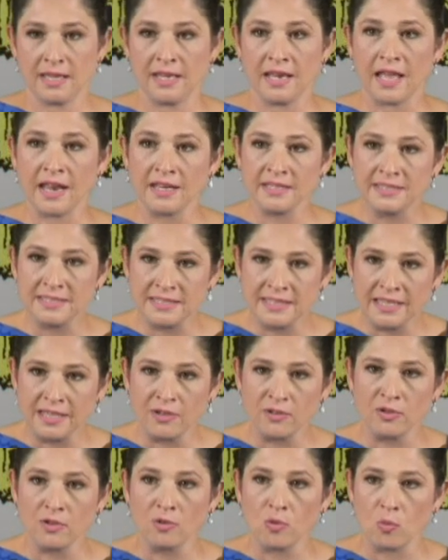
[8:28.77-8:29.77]
Not a
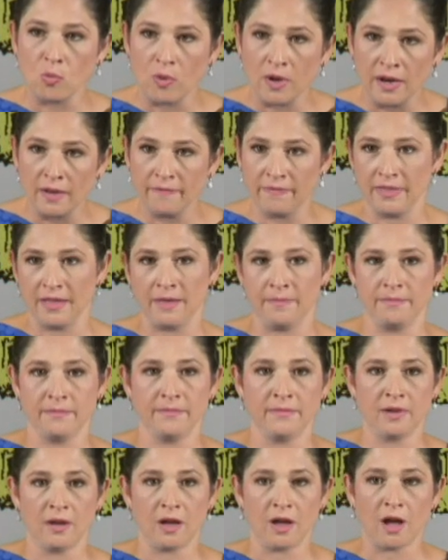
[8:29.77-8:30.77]
single one of them
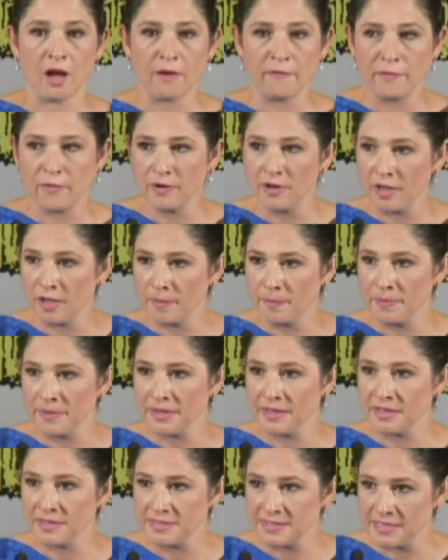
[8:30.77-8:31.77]
offered up
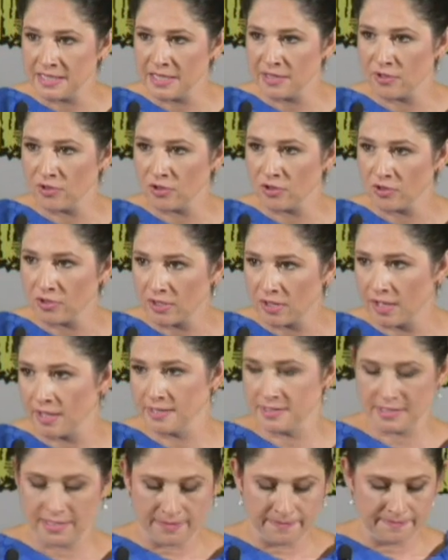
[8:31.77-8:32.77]
a single
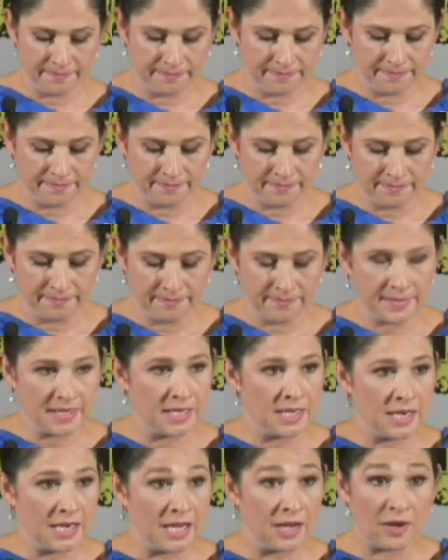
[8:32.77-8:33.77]
cut.
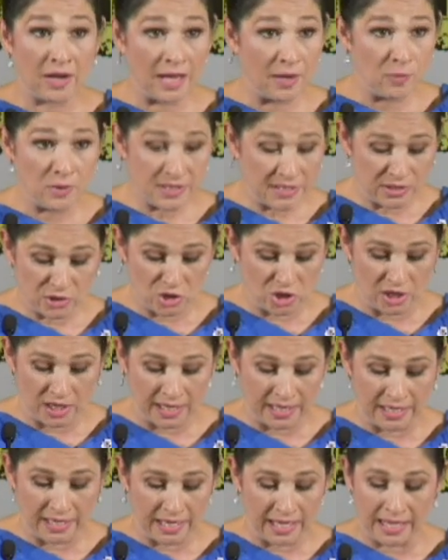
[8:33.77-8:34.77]
Now, I wasn't
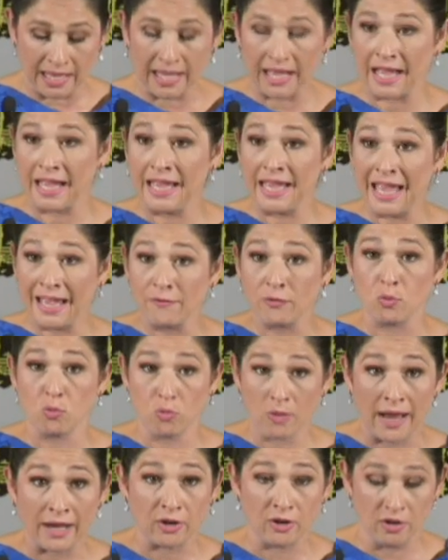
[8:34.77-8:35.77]
shy. I, I have a
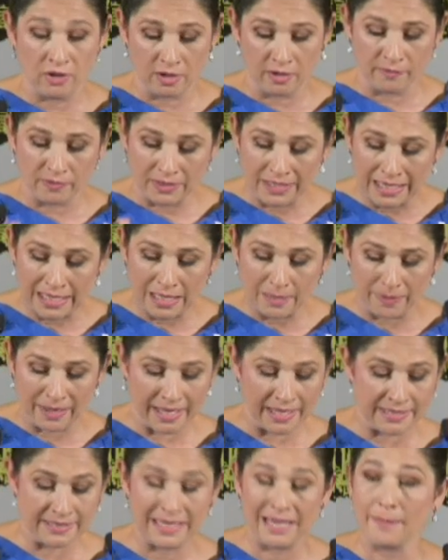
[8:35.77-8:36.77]
record of leading
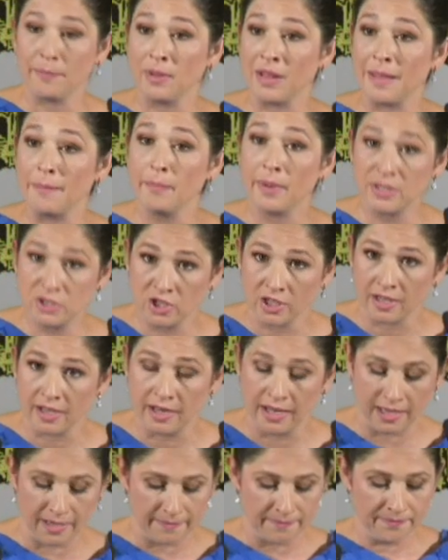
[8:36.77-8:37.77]
by example on budget
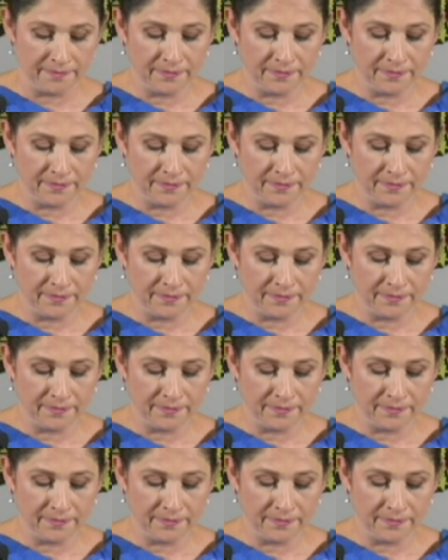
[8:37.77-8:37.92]
cutting.